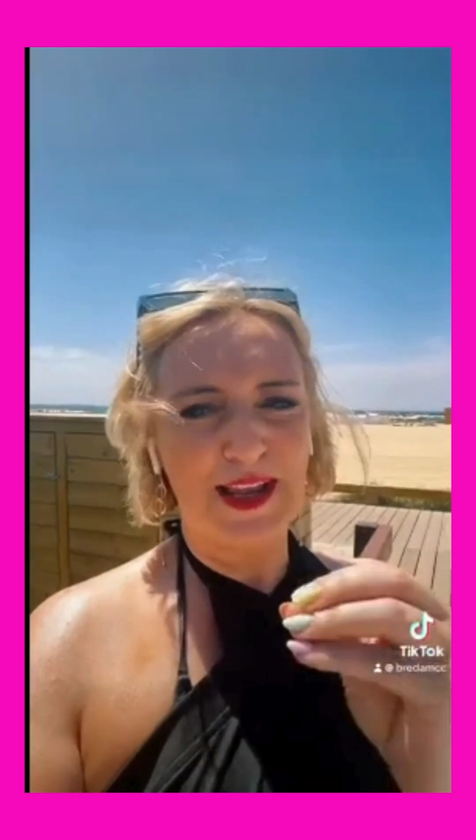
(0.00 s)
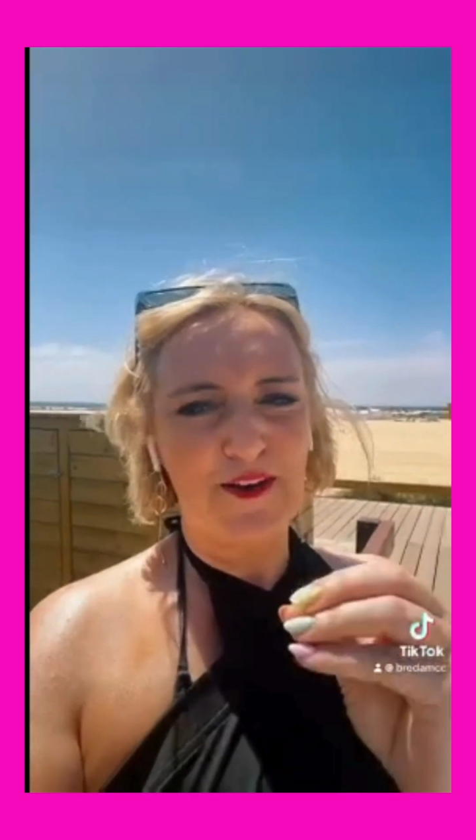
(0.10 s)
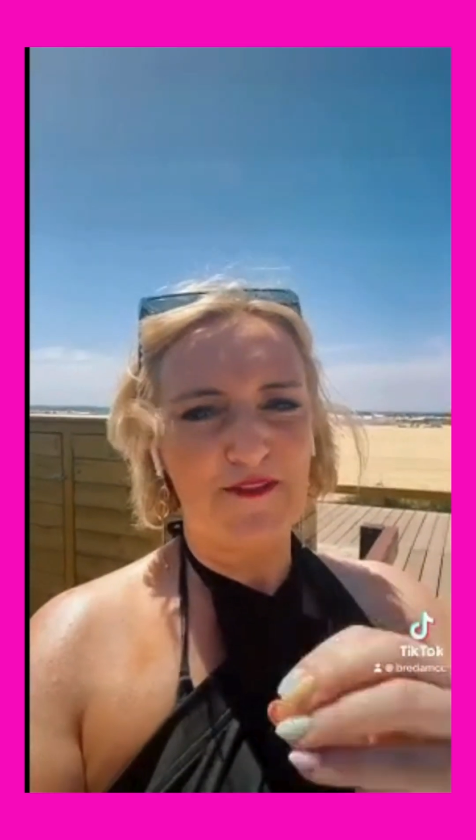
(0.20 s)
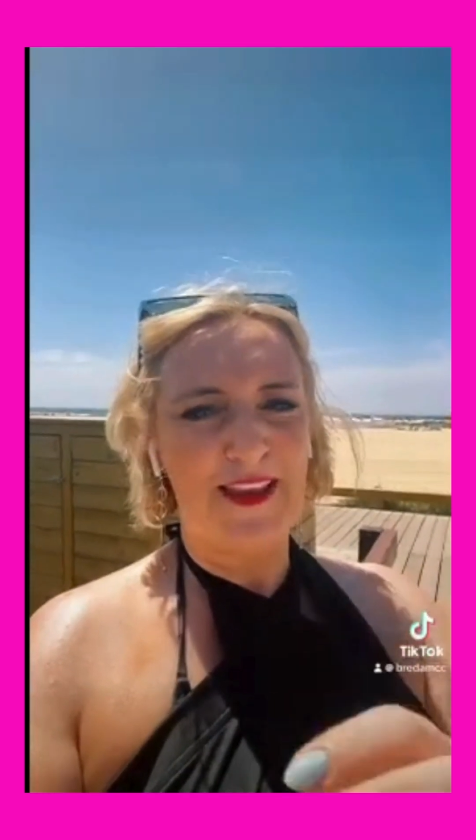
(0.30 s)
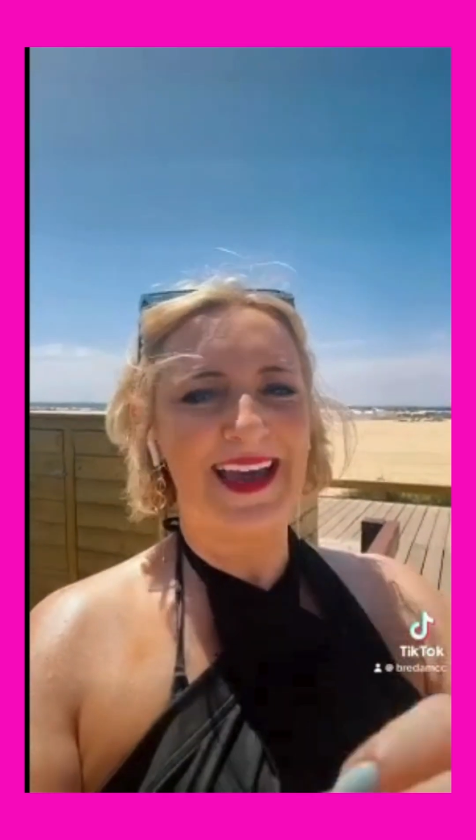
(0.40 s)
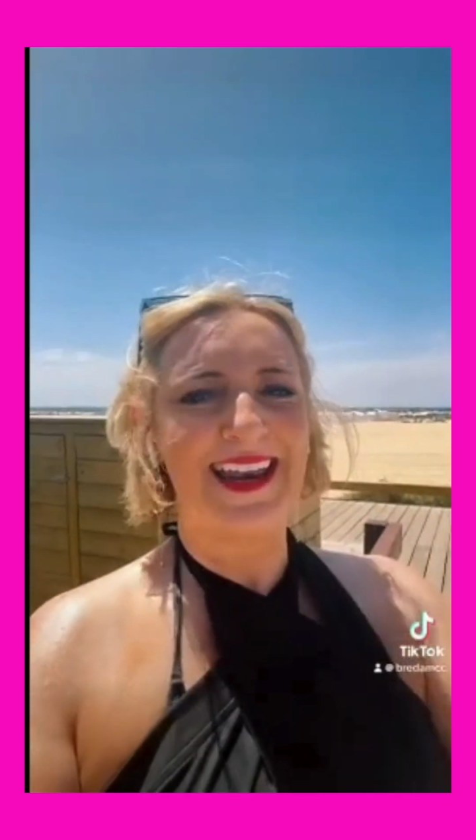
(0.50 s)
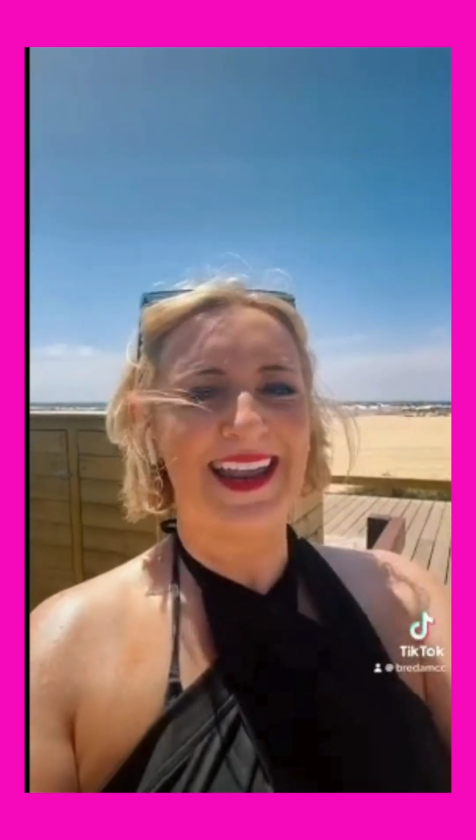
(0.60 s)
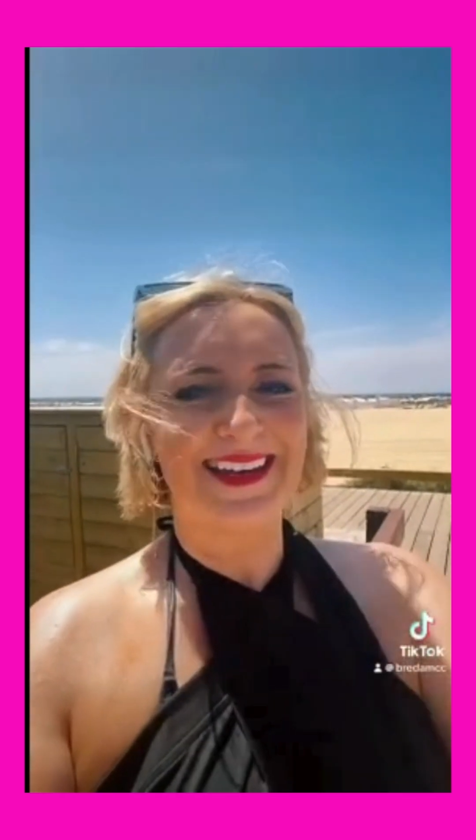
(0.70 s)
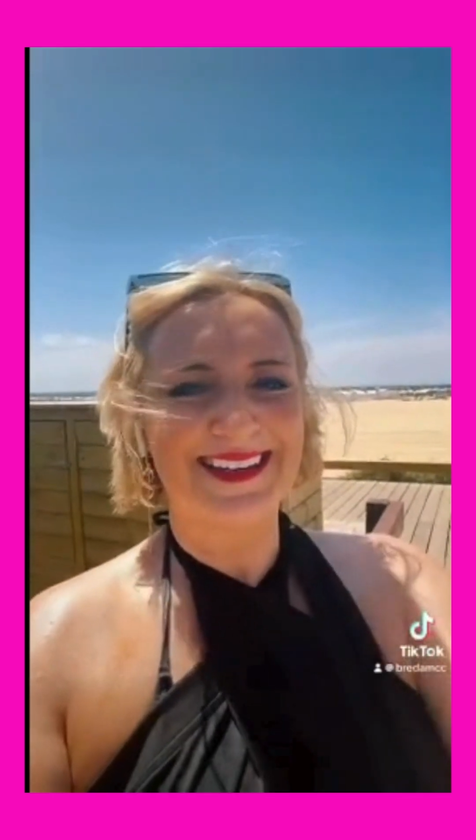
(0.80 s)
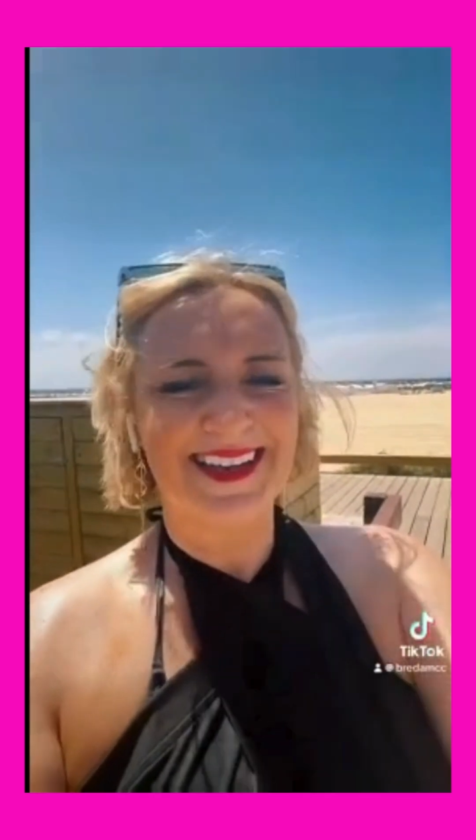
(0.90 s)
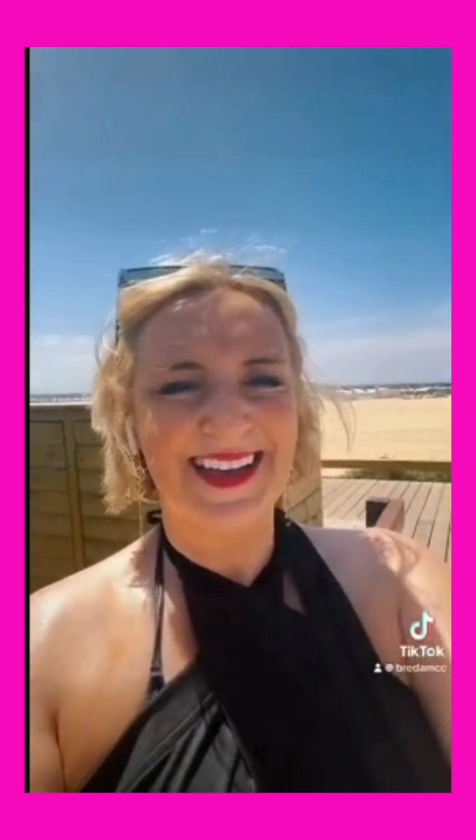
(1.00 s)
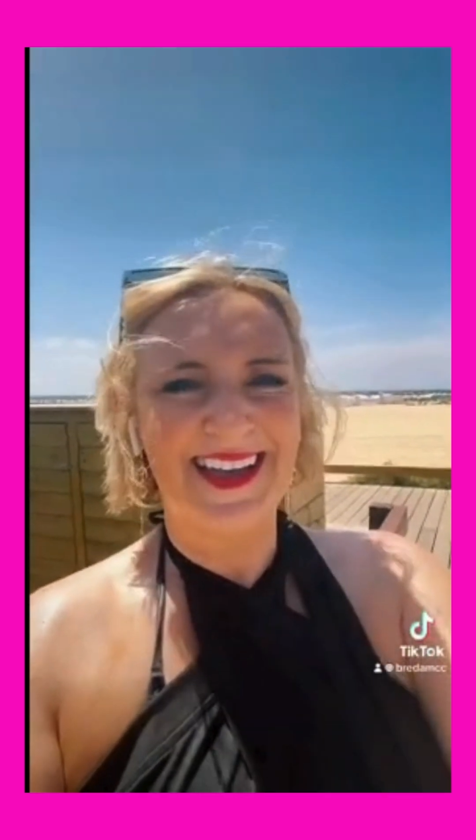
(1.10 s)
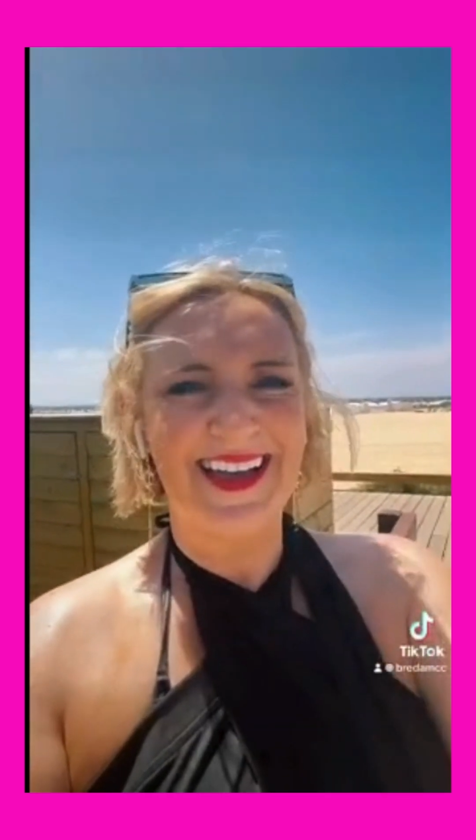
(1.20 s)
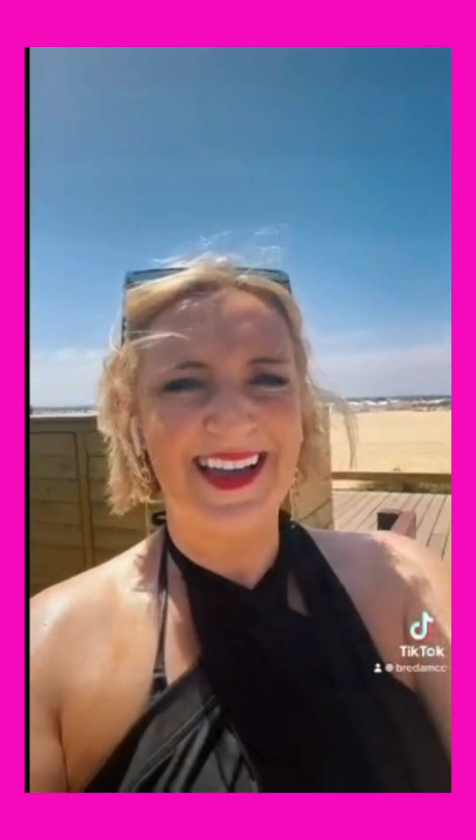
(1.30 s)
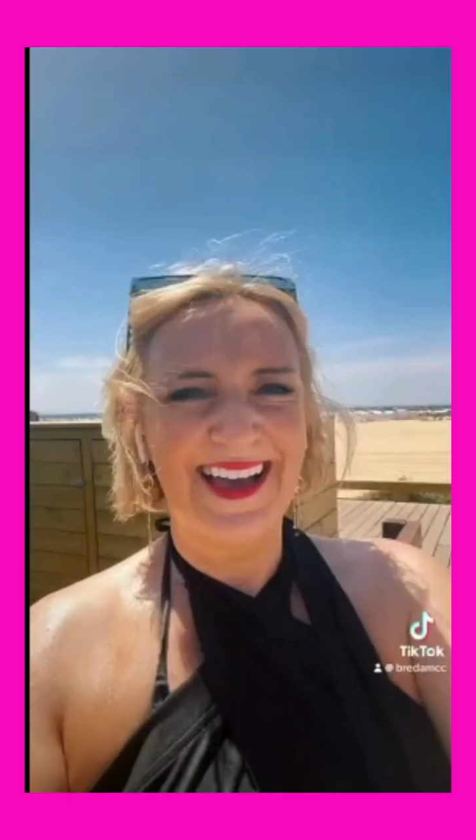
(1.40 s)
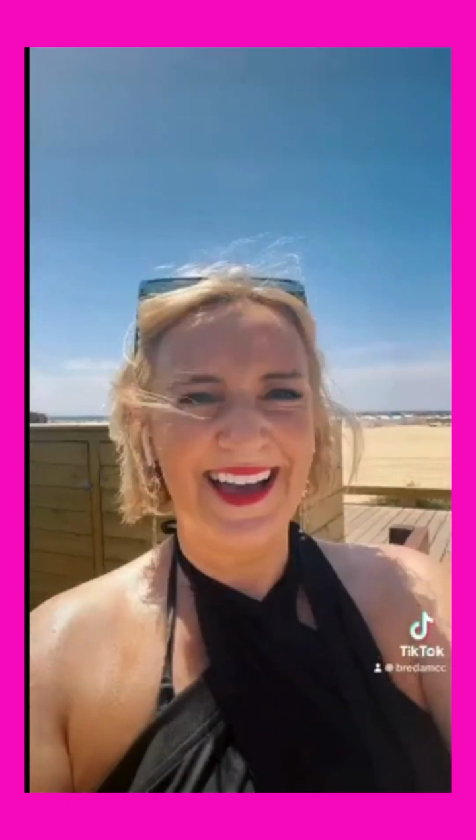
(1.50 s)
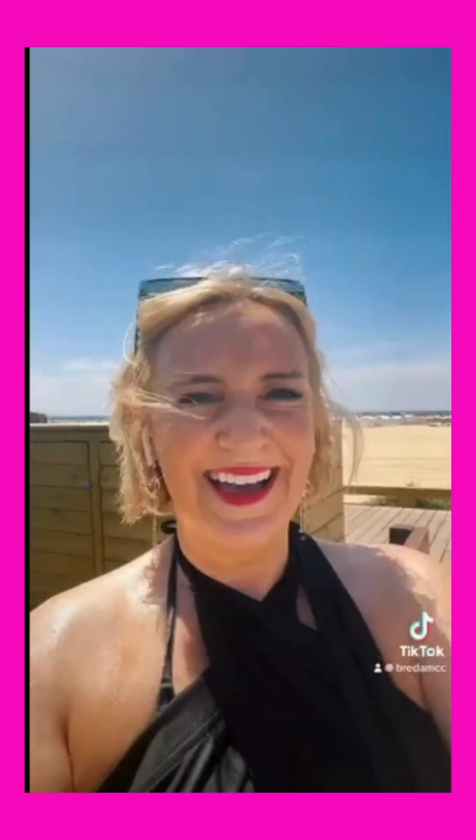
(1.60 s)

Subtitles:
and you're flying at it.